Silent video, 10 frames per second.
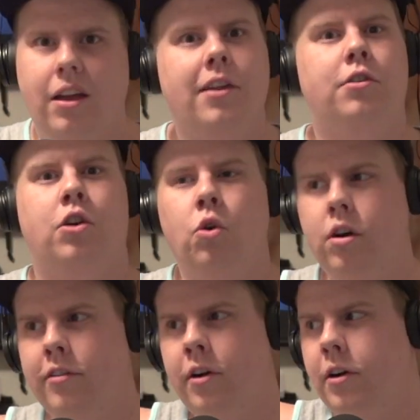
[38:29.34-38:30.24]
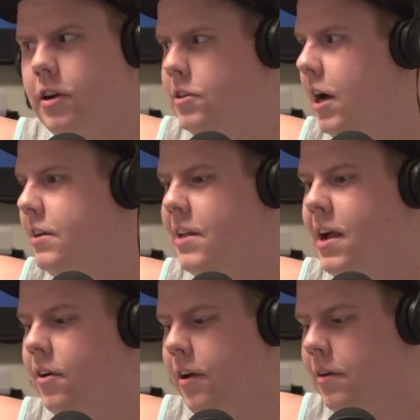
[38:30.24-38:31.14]
is go over there to Todd
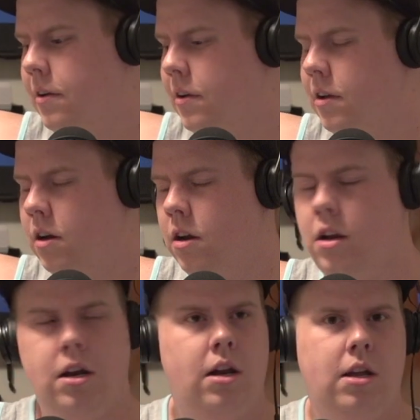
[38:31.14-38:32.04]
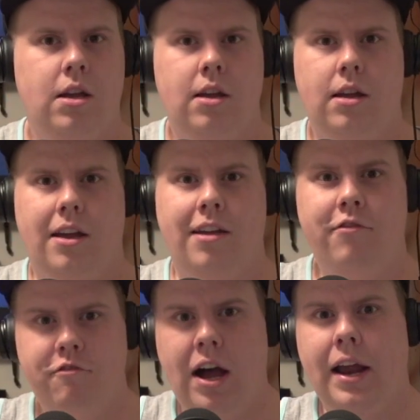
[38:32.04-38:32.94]
Downing
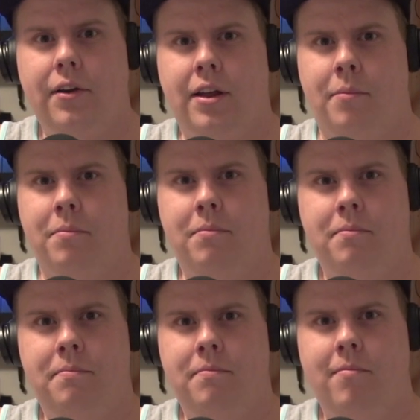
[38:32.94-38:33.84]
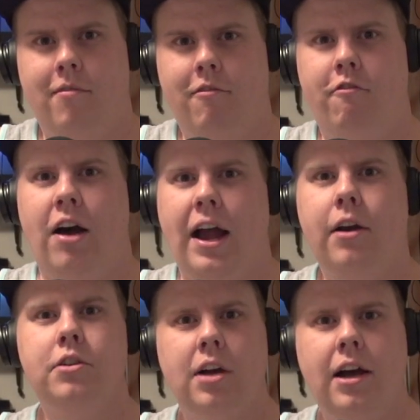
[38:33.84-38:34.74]
and fire him.
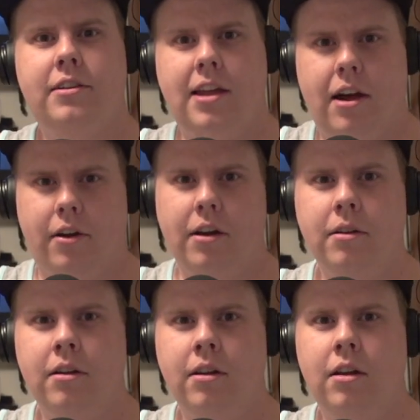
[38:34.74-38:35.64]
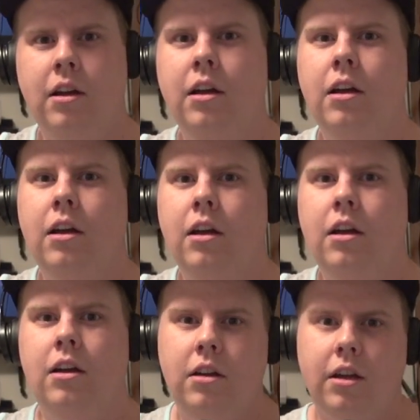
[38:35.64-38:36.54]
Fire Todd Downing,
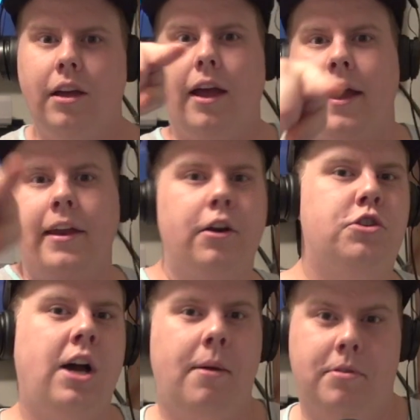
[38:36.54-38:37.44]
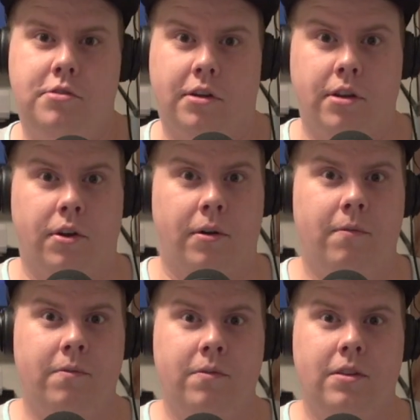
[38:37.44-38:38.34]
and your job is secure.
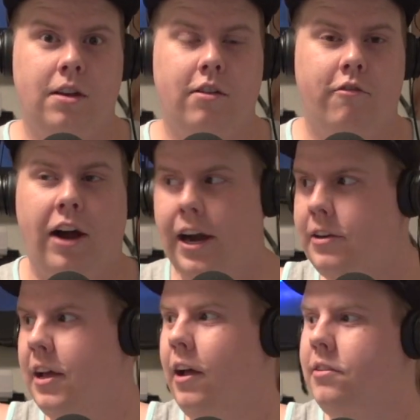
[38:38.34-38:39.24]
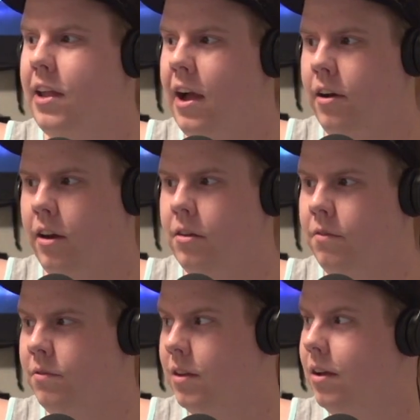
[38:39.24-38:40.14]
Fire Todd Downing
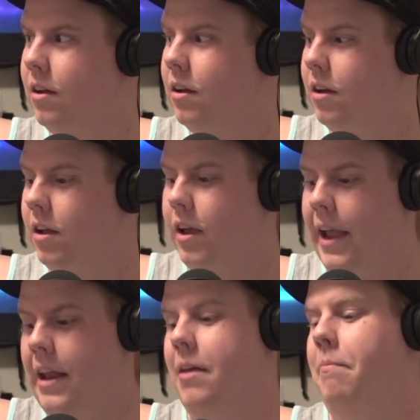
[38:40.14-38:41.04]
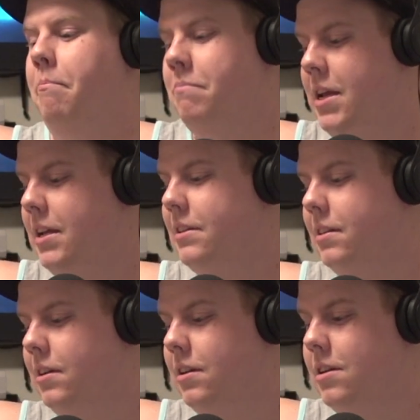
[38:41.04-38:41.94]
and
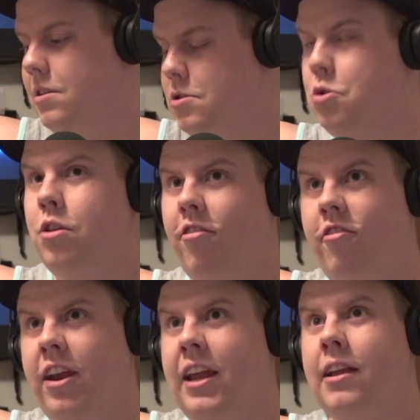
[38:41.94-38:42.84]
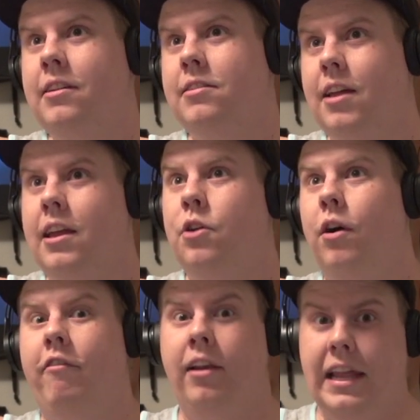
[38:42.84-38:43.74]
admit to the fans that you
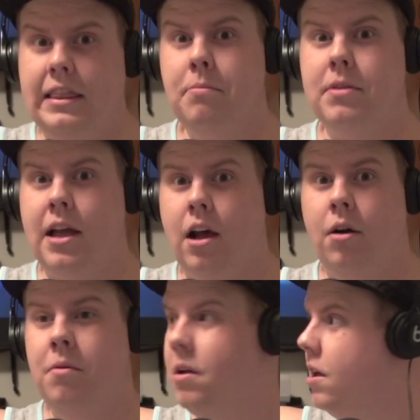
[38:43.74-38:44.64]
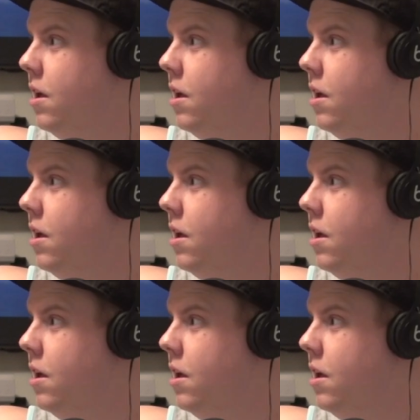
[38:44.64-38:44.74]
have let them down,